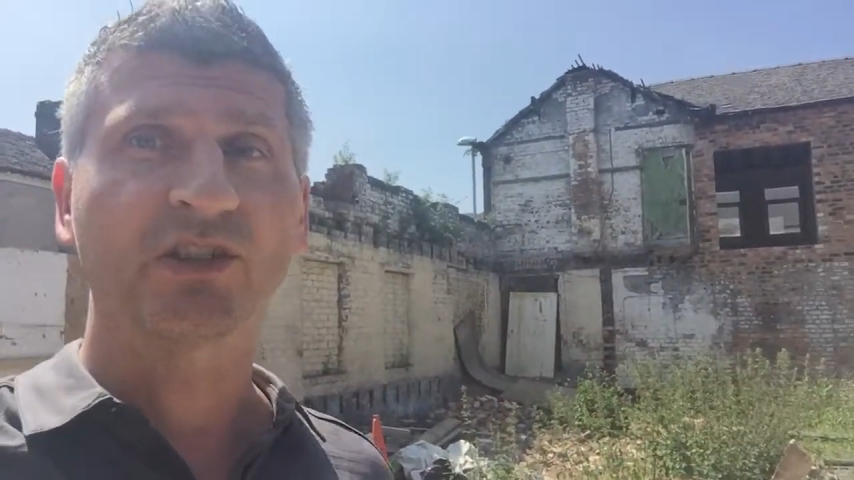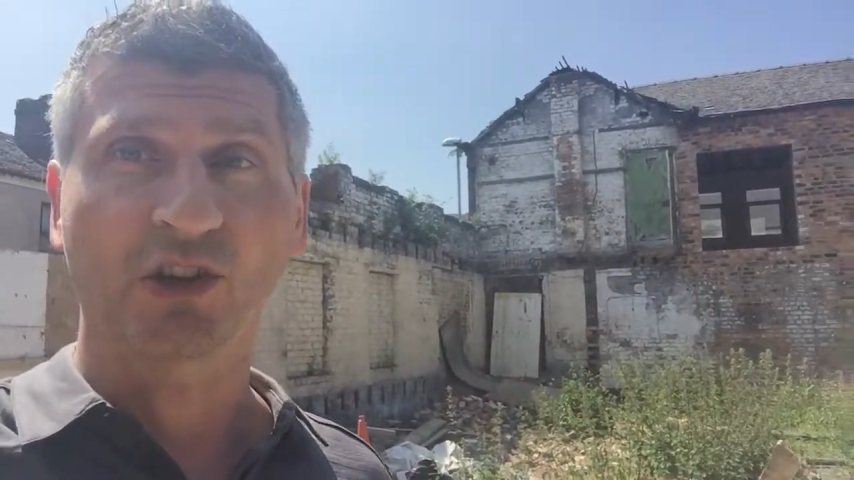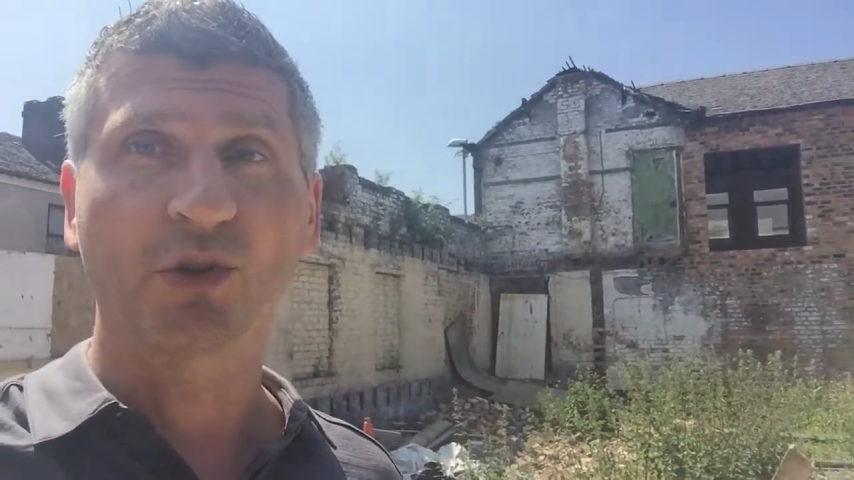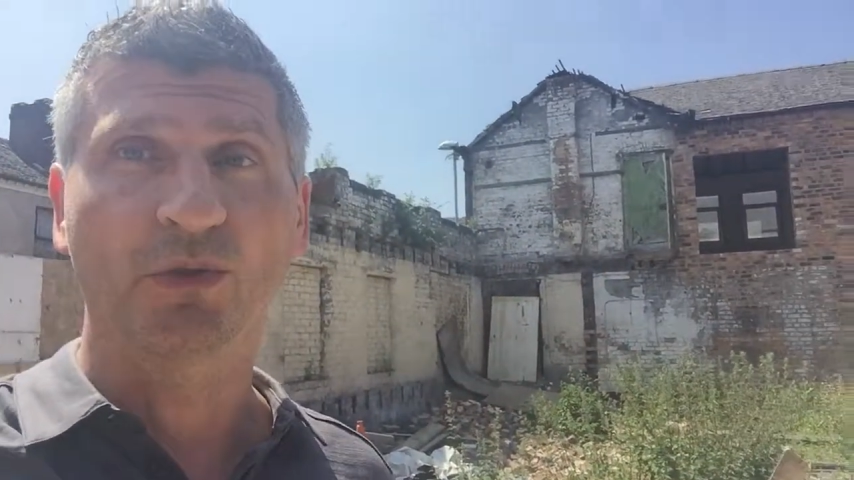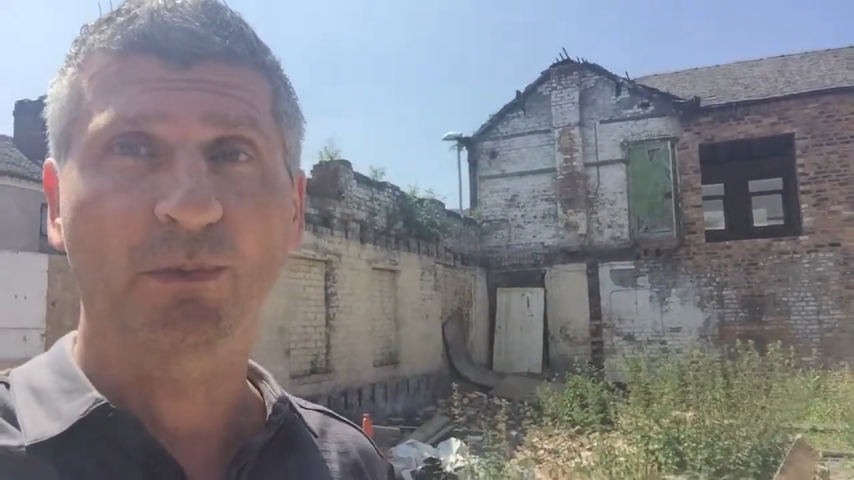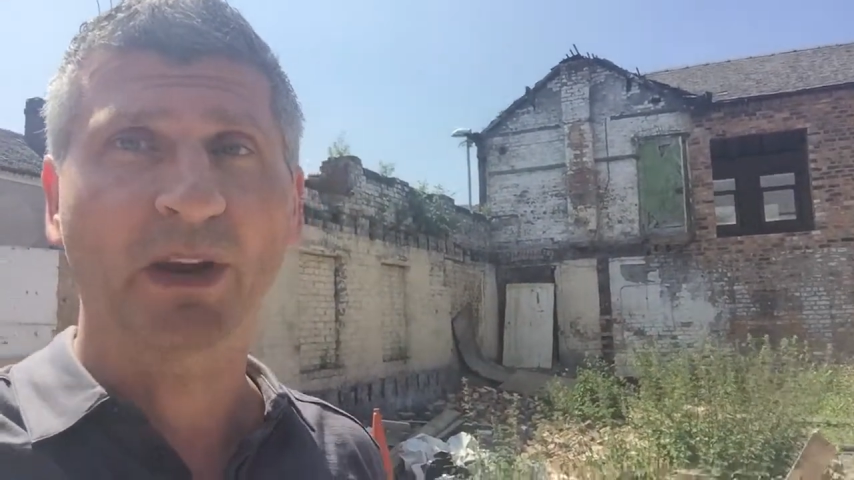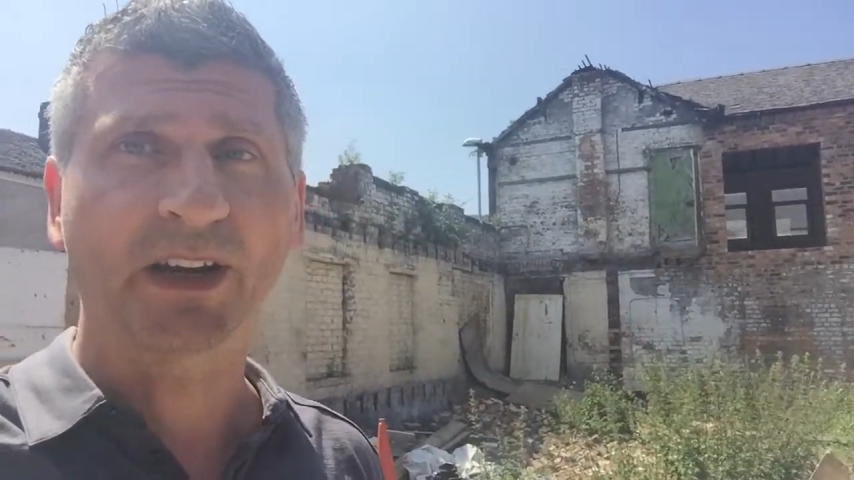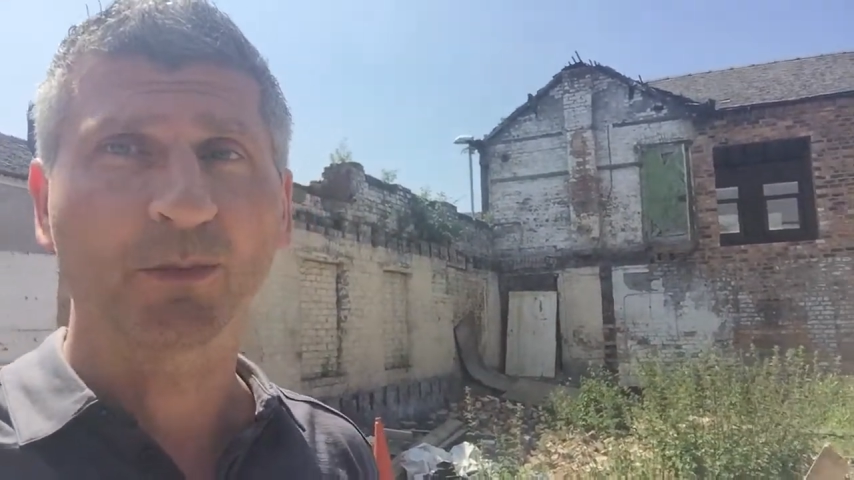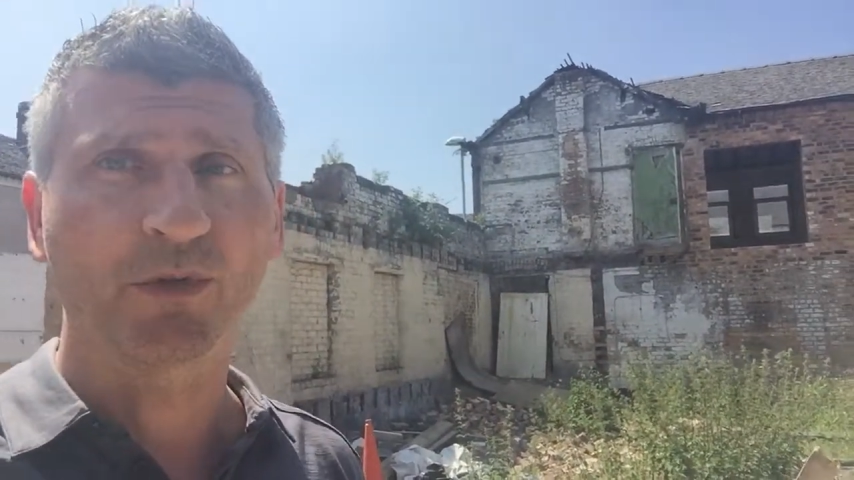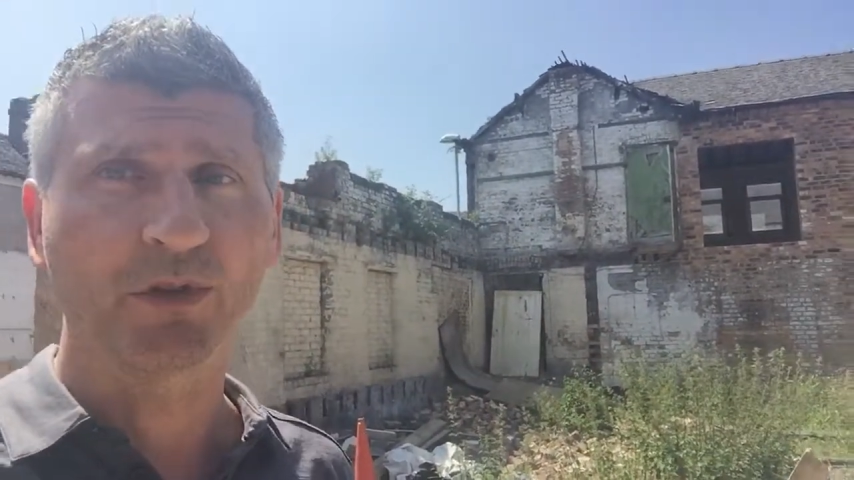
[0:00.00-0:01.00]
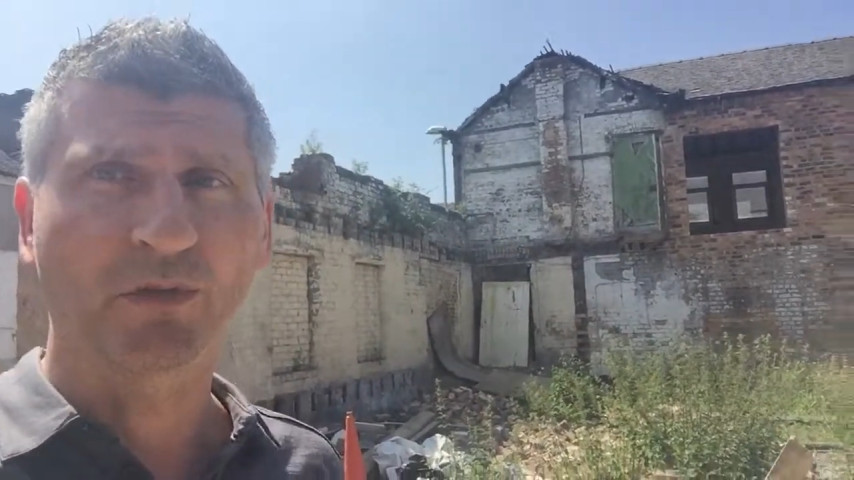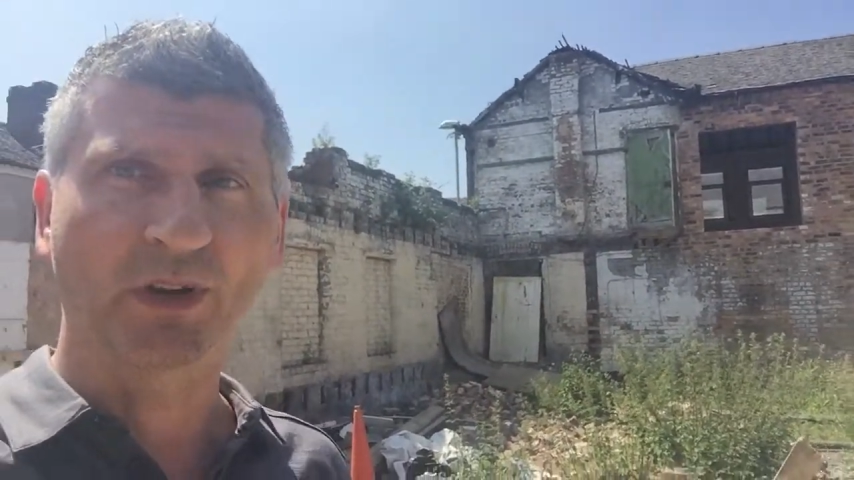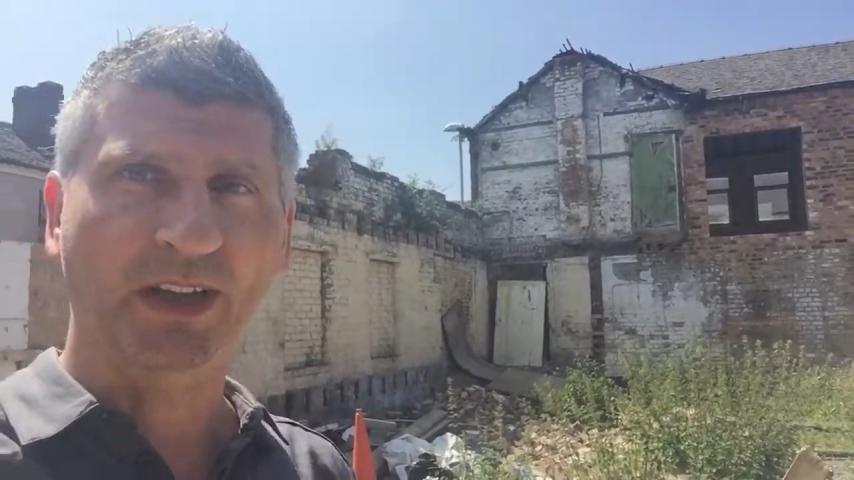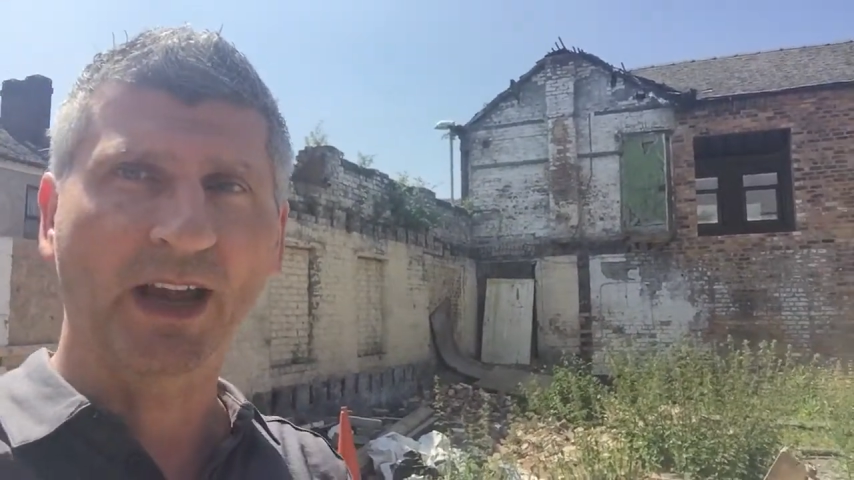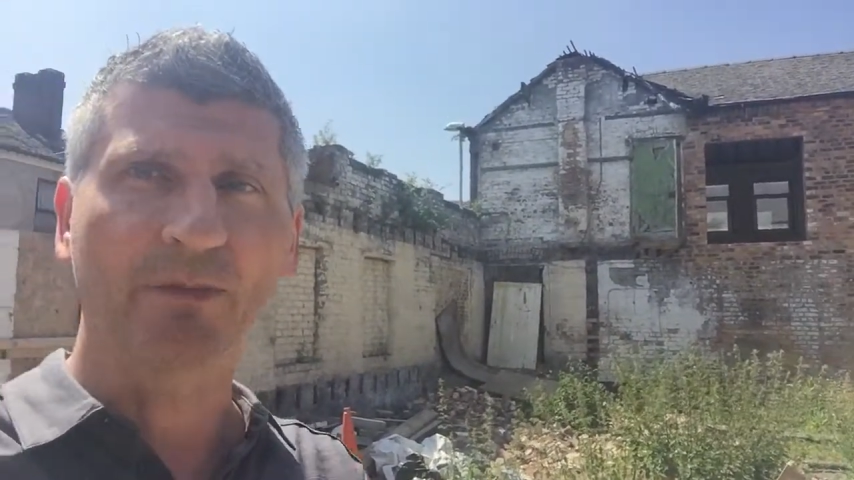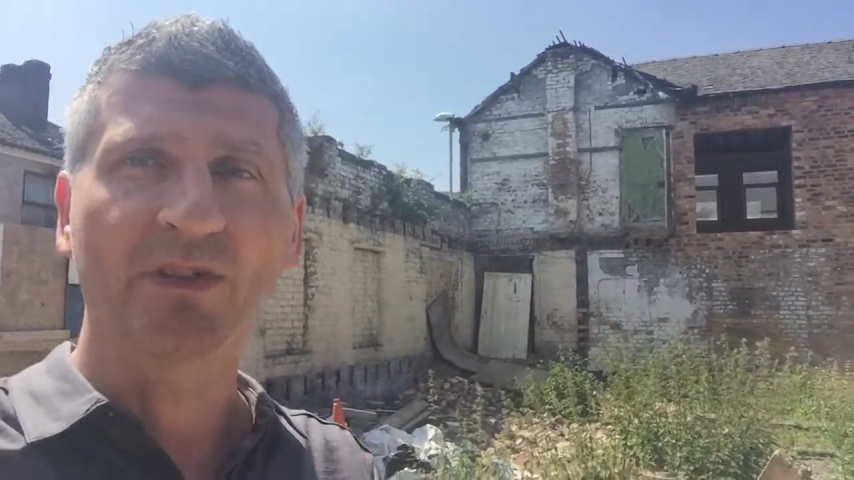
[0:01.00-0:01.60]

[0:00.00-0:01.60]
secure the planning approval and get